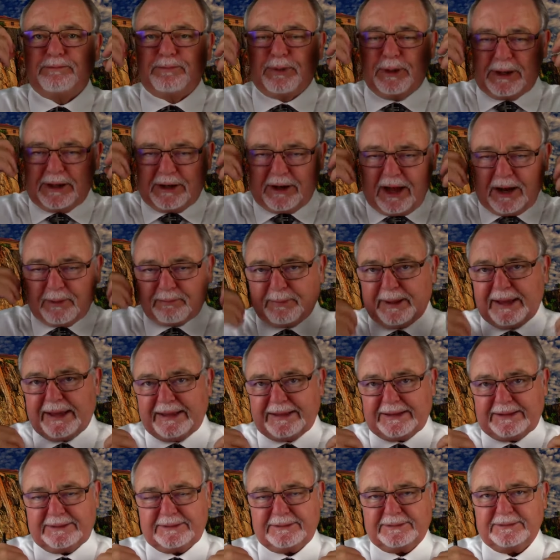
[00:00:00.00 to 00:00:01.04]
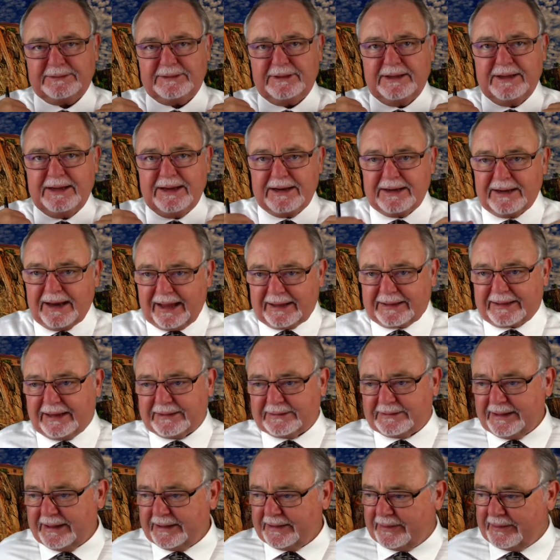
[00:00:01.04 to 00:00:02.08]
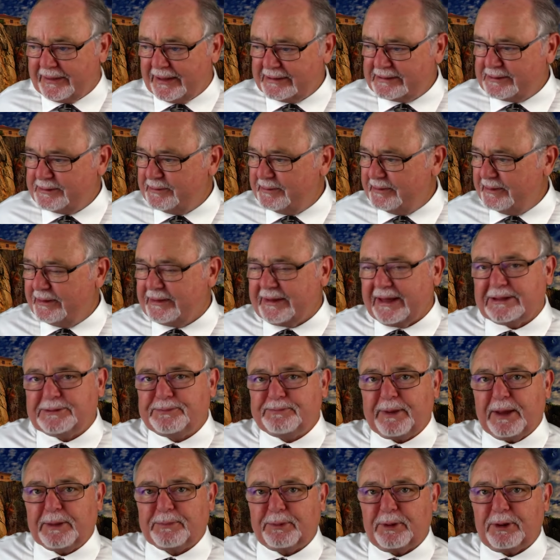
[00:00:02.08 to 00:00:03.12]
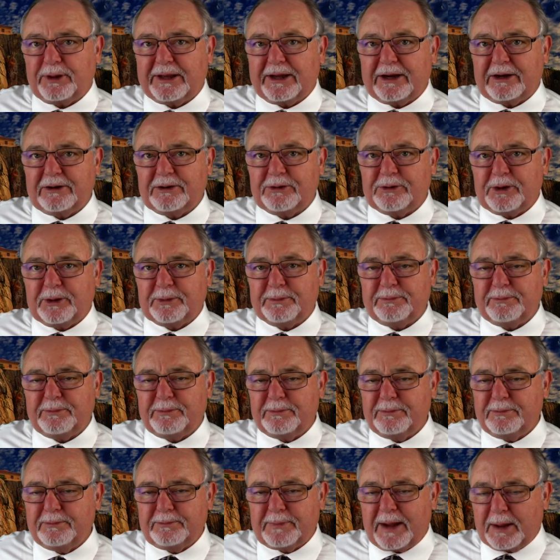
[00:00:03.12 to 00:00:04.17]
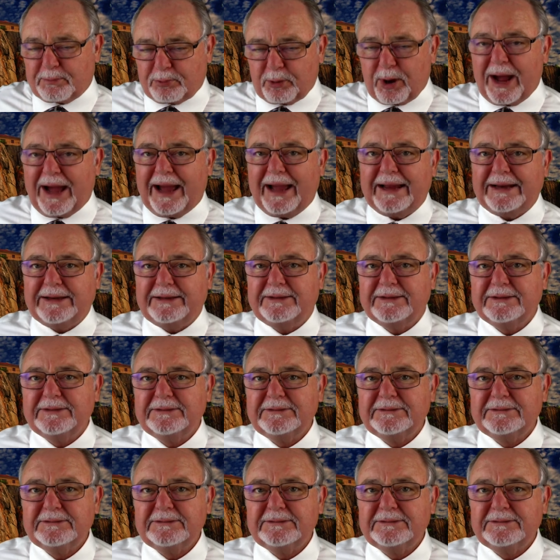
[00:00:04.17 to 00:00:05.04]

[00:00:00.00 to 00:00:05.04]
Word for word: put it on me, like I did these people here who are my bride.